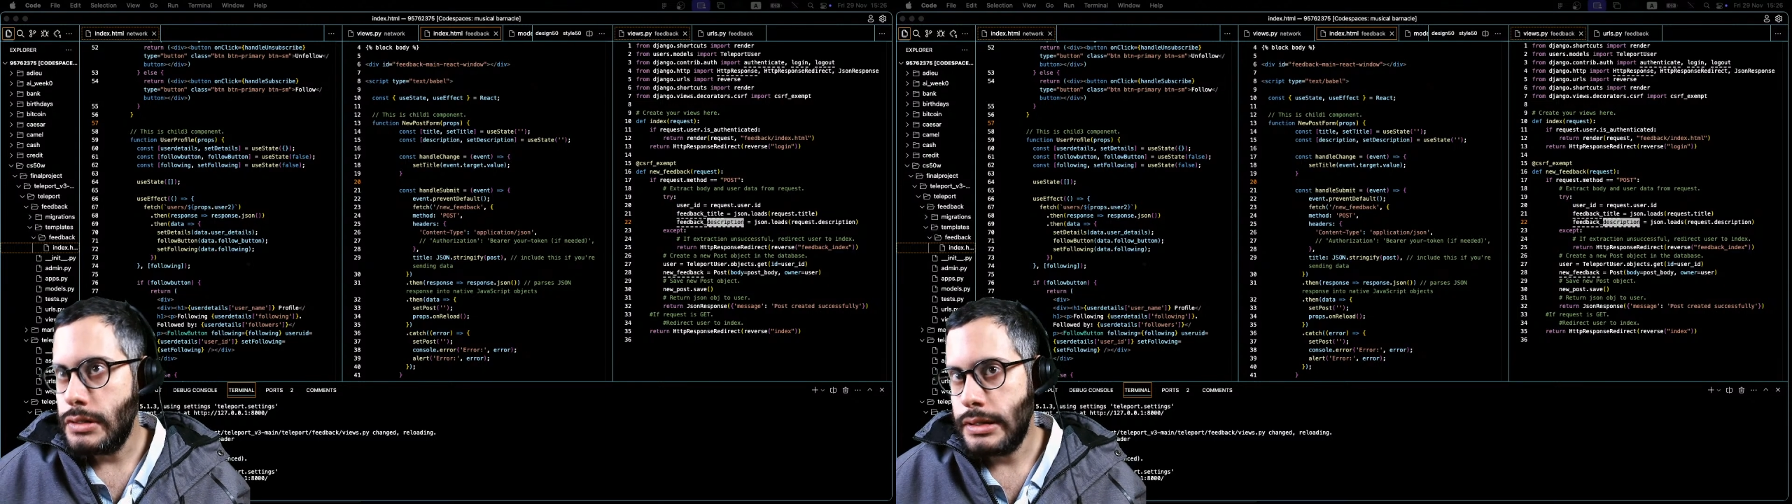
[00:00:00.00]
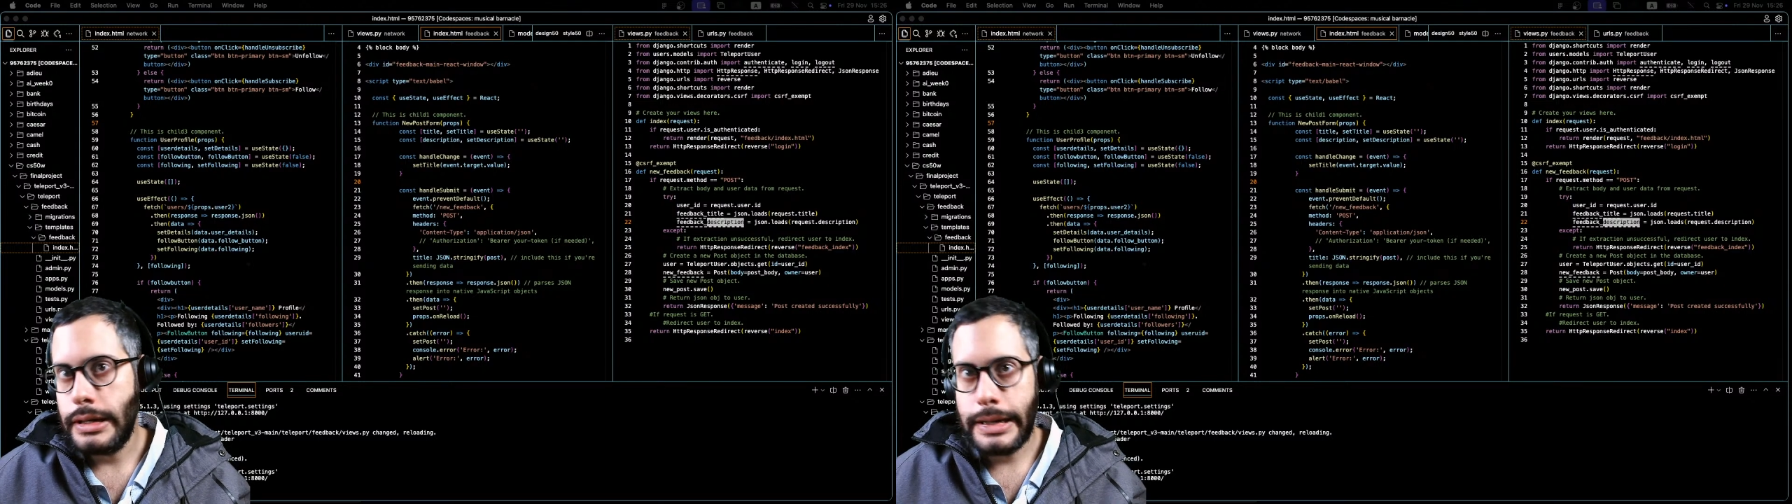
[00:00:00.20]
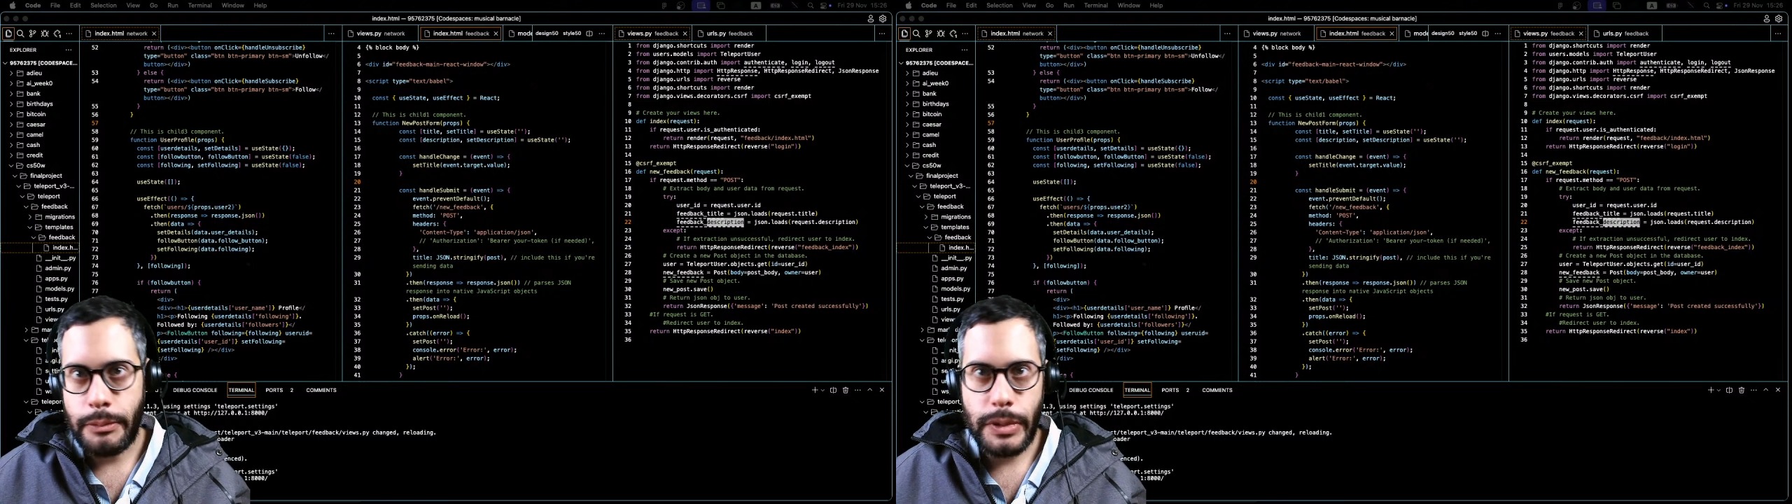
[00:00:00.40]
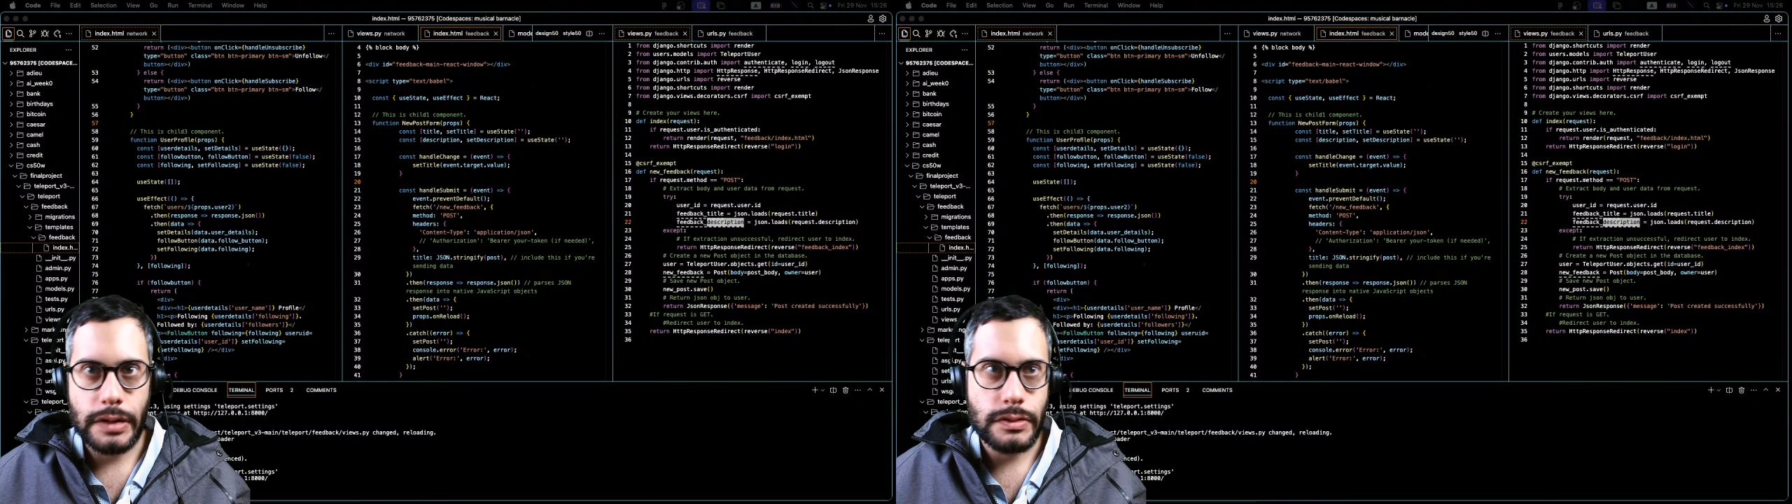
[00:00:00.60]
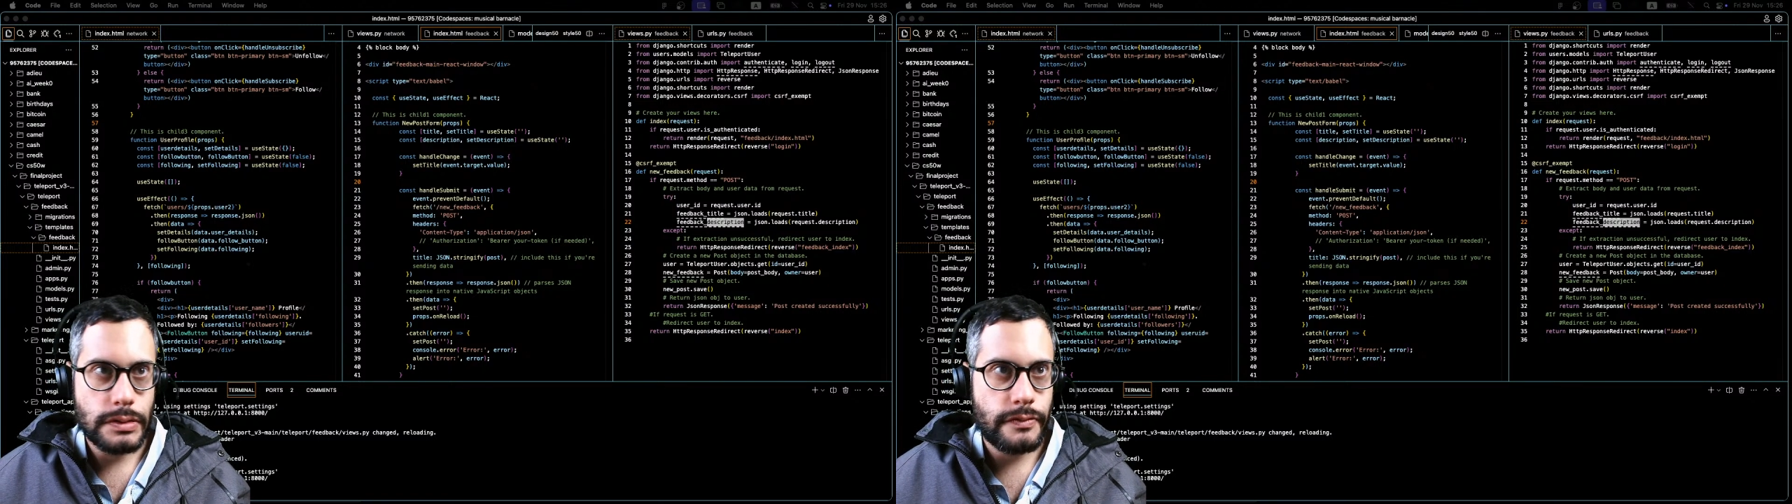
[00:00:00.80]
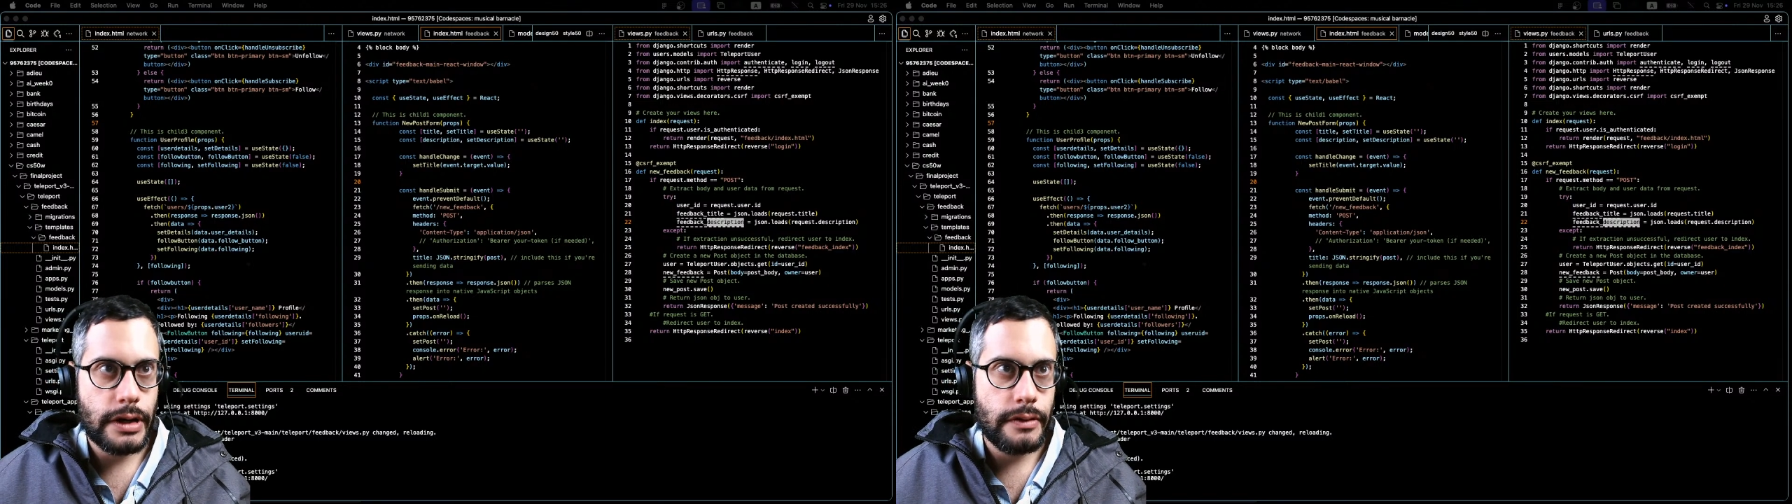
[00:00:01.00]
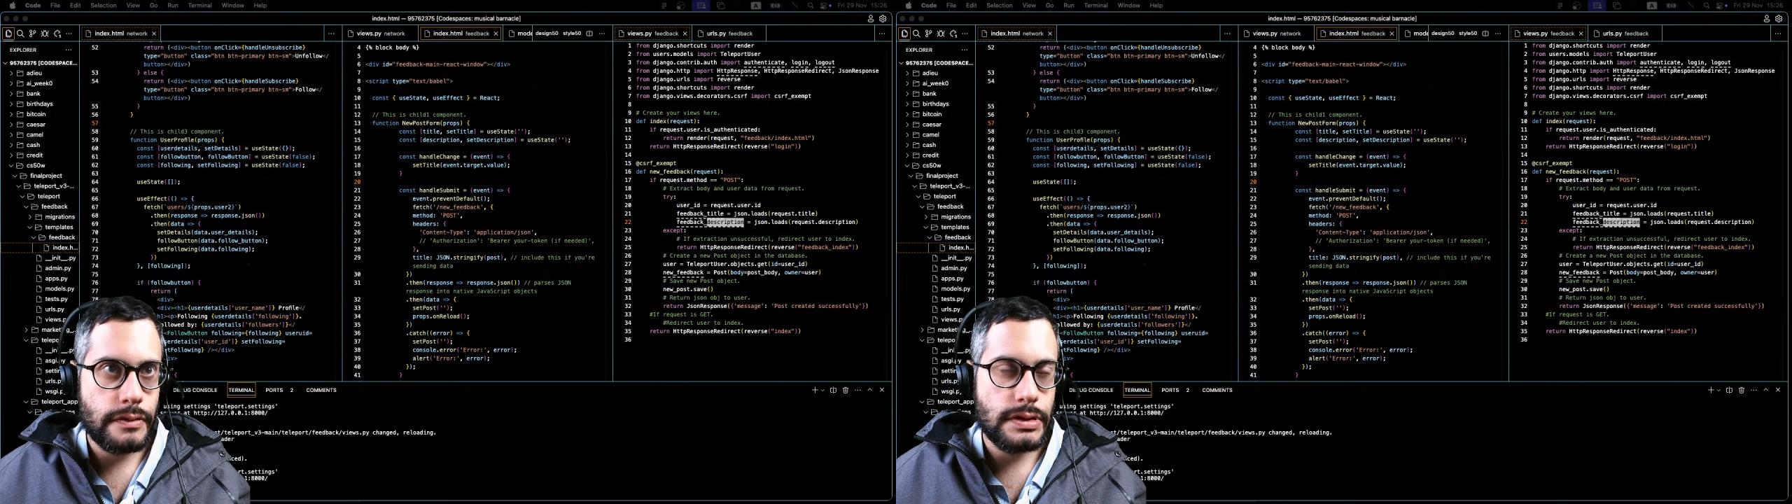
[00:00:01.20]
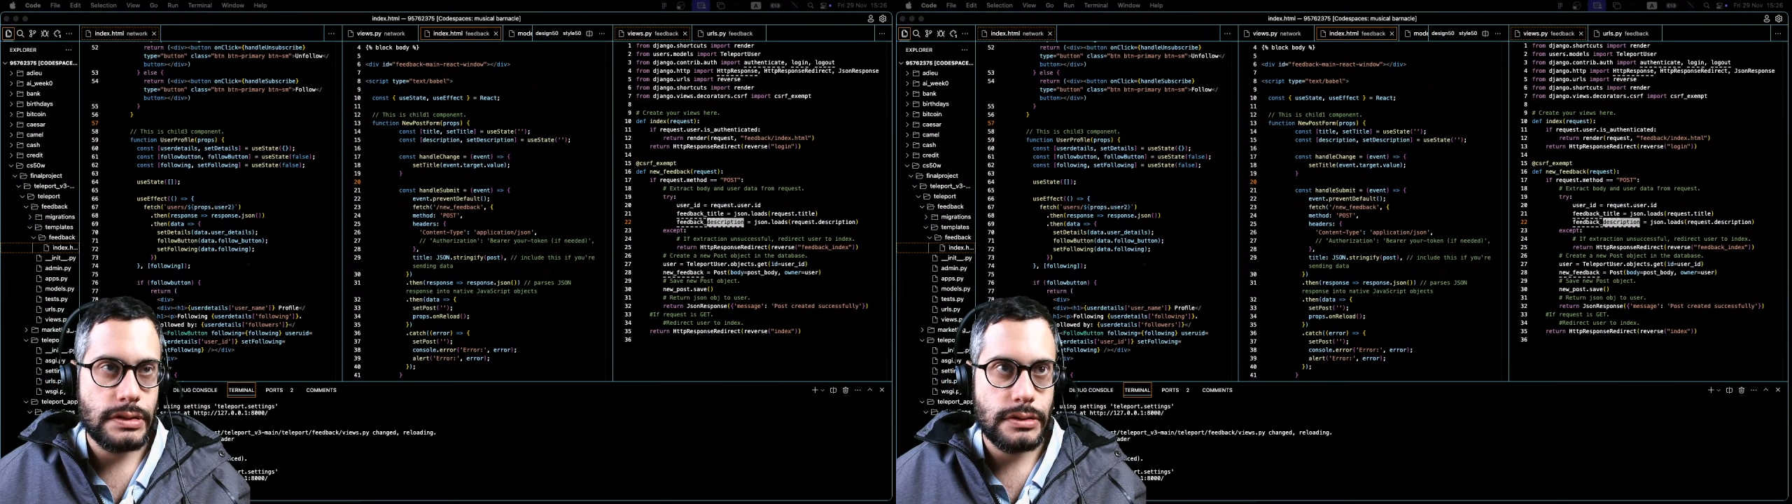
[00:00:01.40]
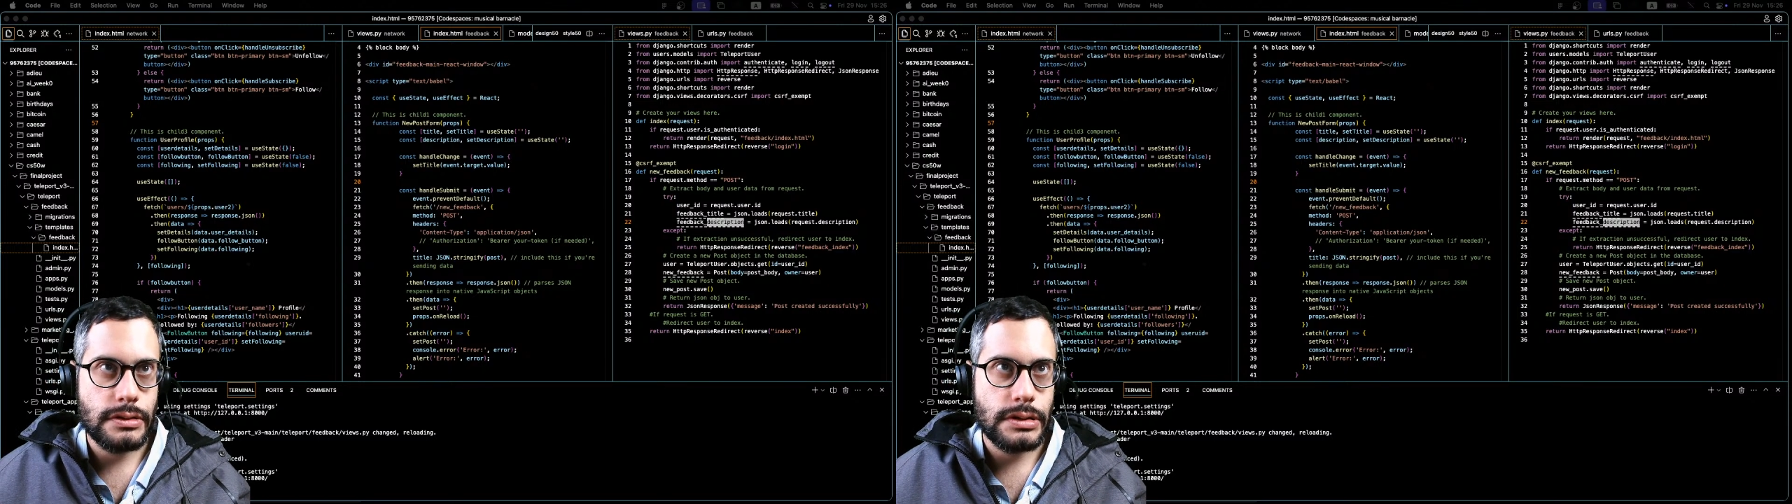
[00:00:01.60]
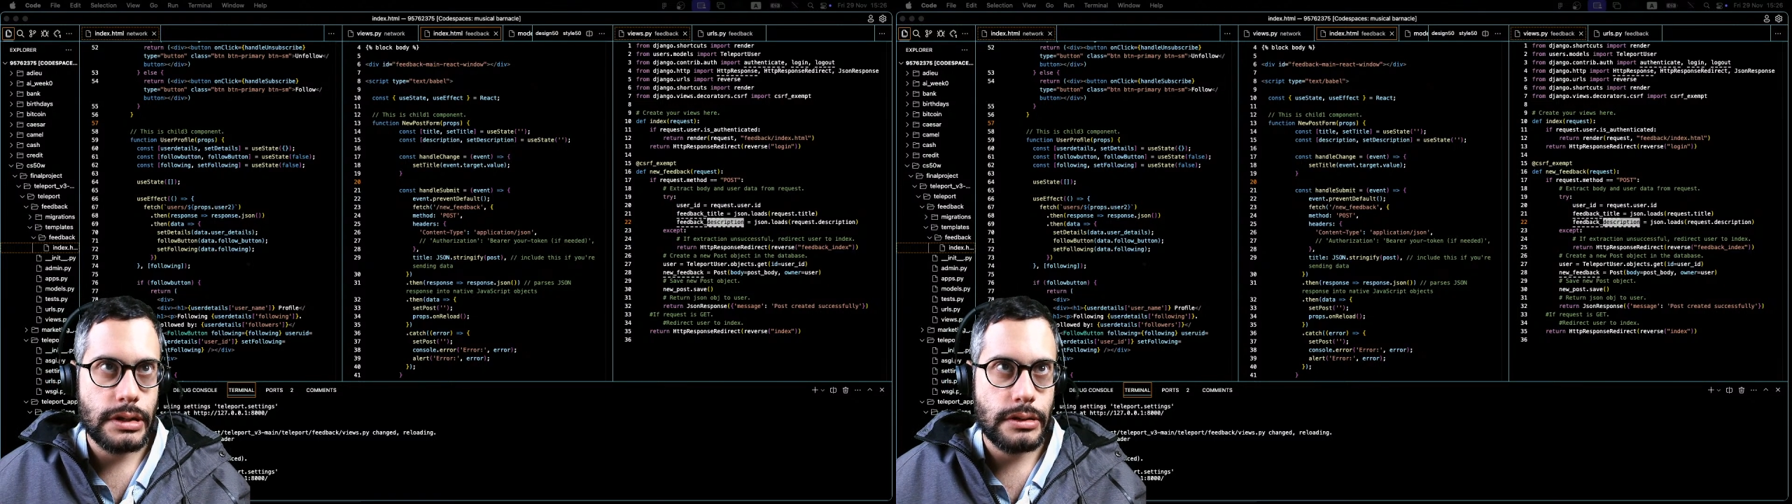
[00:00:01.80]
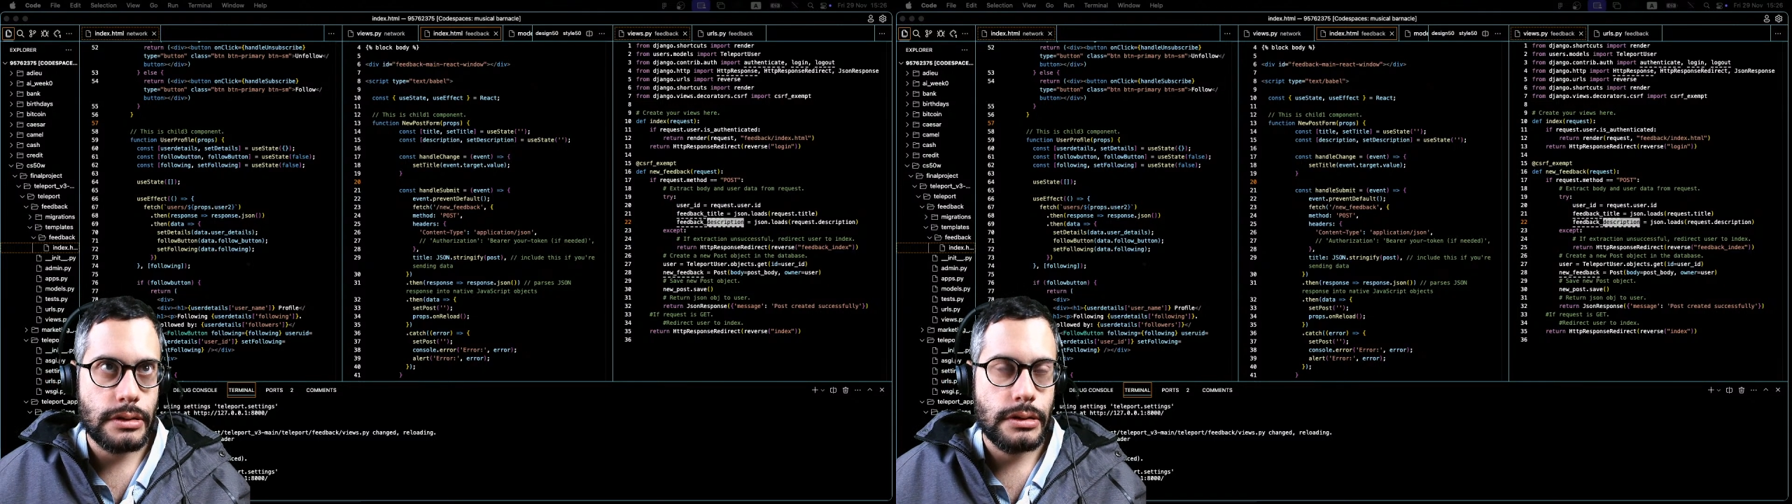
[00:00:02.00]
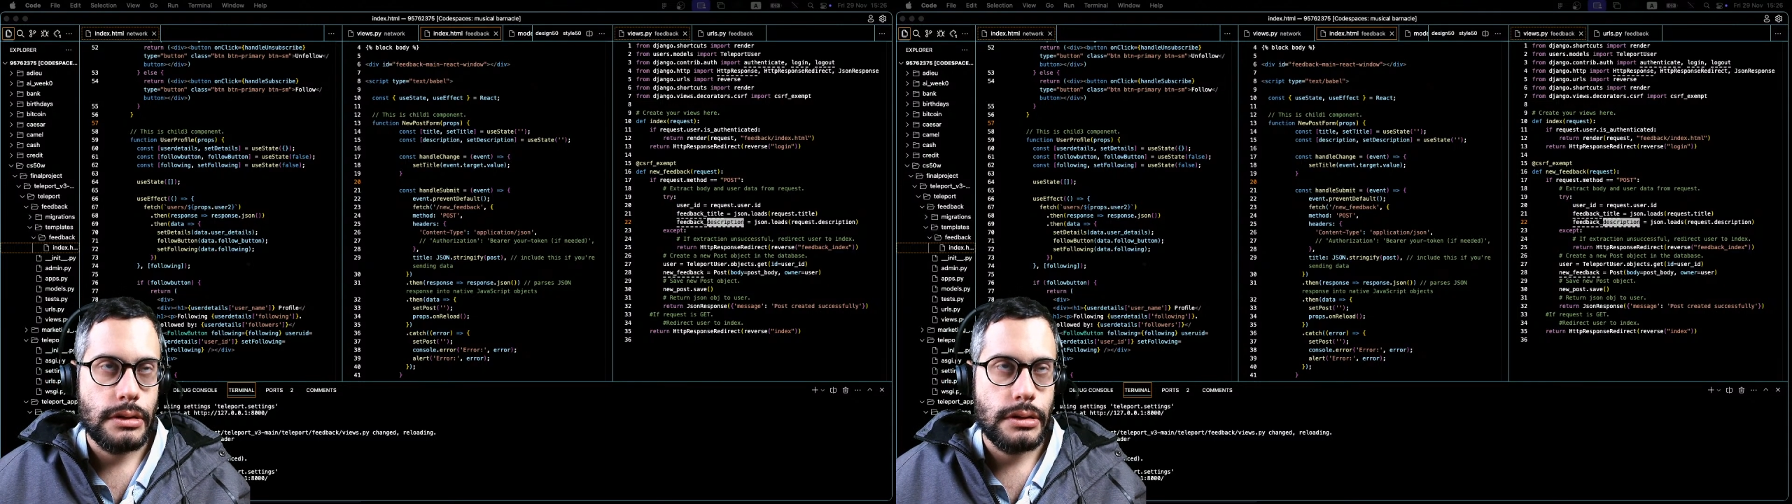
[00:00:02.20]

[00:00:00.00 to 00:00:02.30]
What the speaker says: and I came back to it 5, 6 years later.